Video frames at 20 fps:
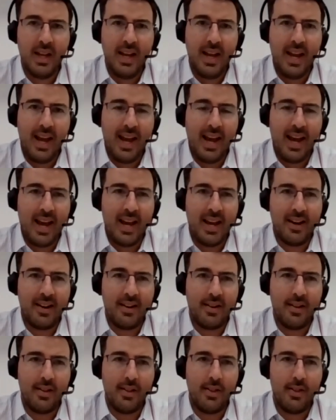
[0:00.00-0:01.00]
And
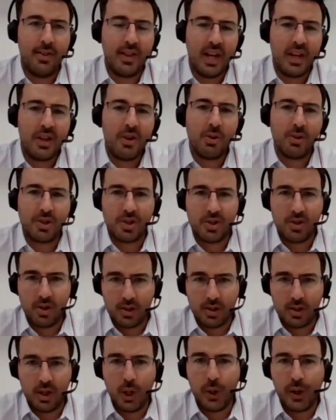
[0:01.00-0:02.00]
then you'll
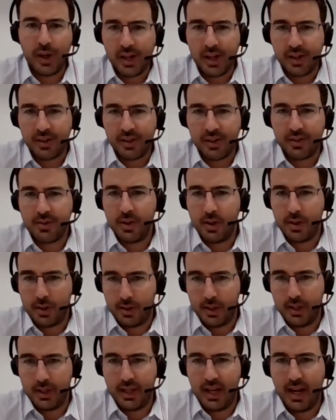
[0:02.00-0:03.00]
start going into
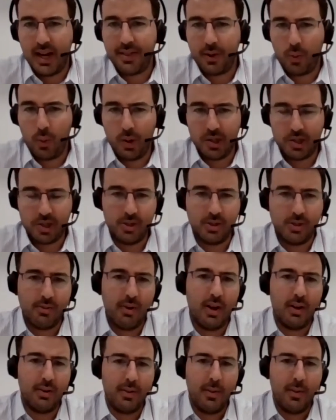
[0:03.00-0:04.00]
the other questions
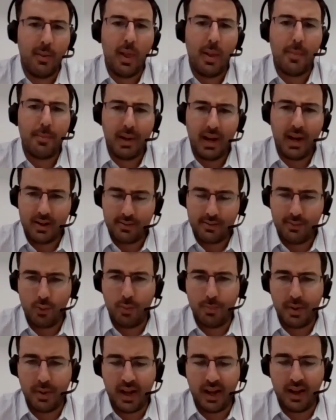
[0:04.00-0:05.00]
around
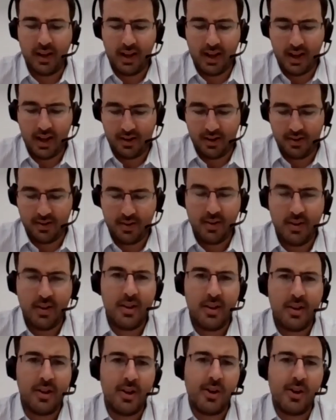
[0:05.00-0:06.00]
platforming and,
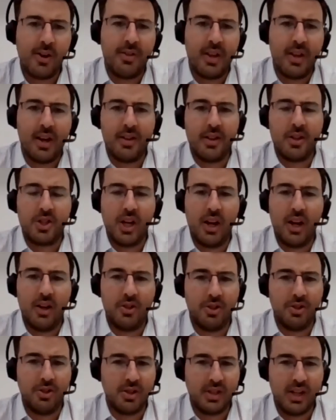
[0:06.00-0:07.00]
you know, the other
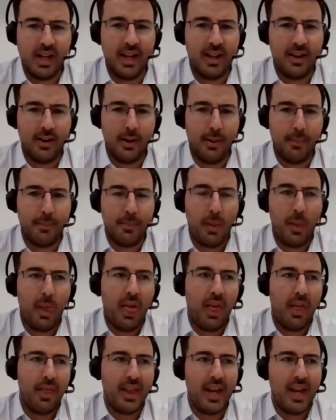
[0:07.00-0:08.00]
challenges. And
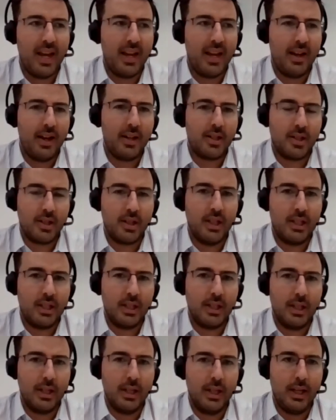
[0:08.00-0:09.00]

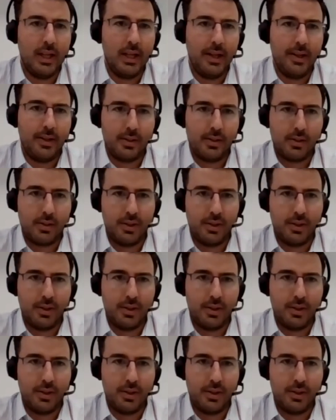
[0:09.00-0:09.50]
it's